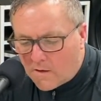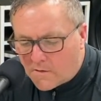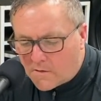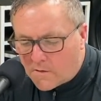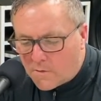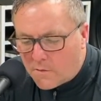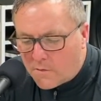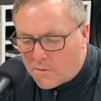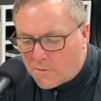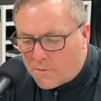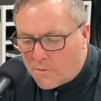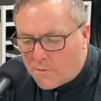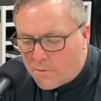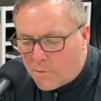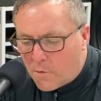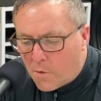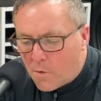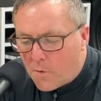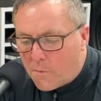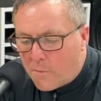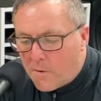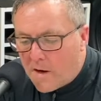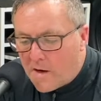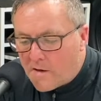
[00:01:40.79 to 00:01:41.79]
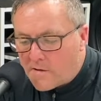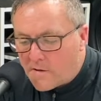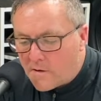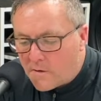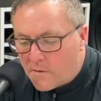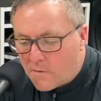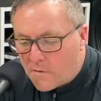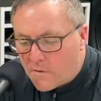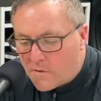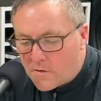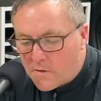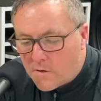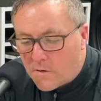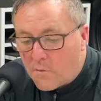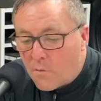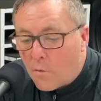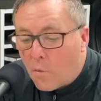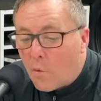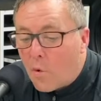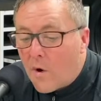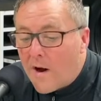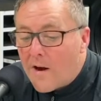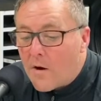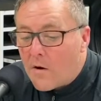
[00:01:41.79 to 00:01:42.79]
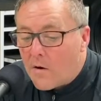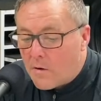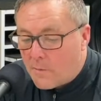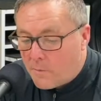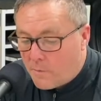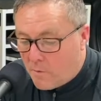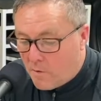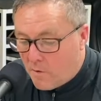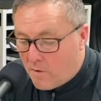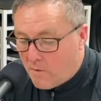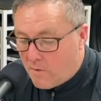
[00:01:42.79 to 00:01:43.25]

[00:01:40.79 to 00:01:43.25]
So forward passing was where